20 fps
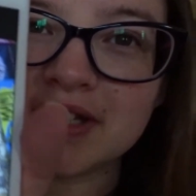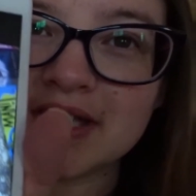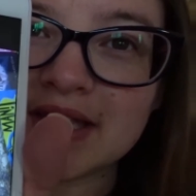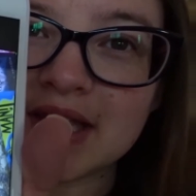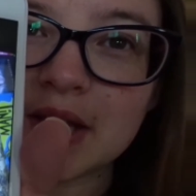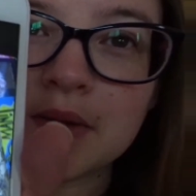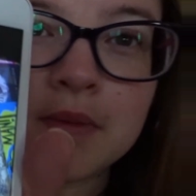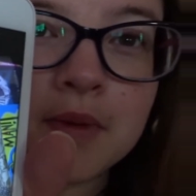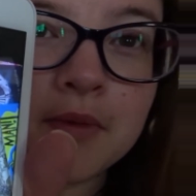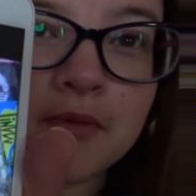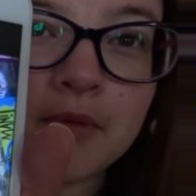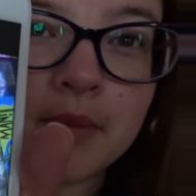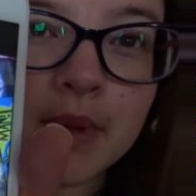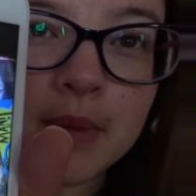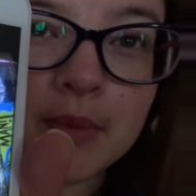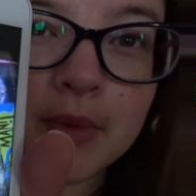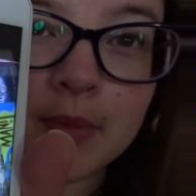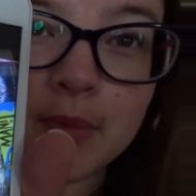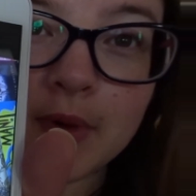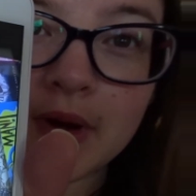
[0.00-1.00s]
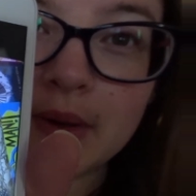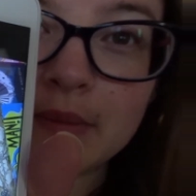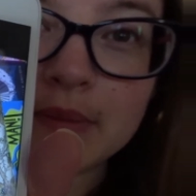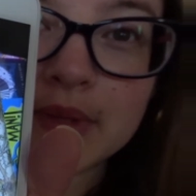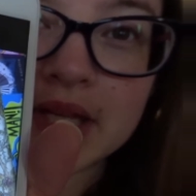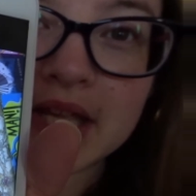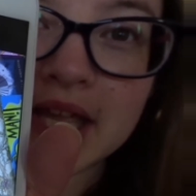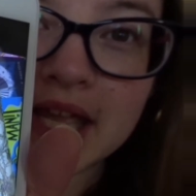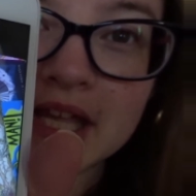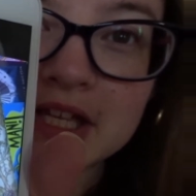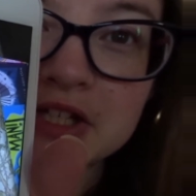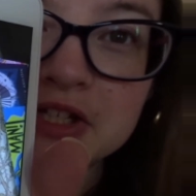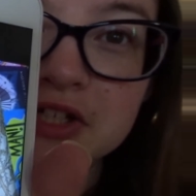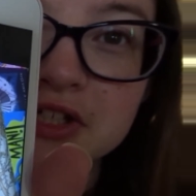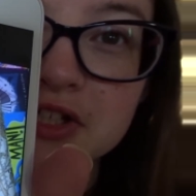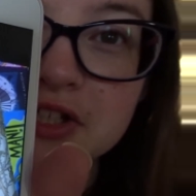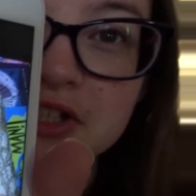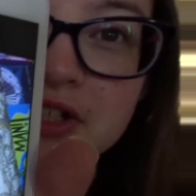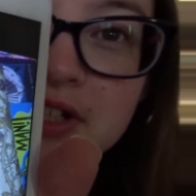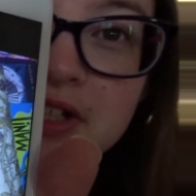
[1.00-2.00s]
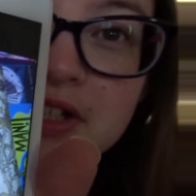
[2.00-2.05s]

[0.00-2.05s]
Does anyone remember Brambly Hedge?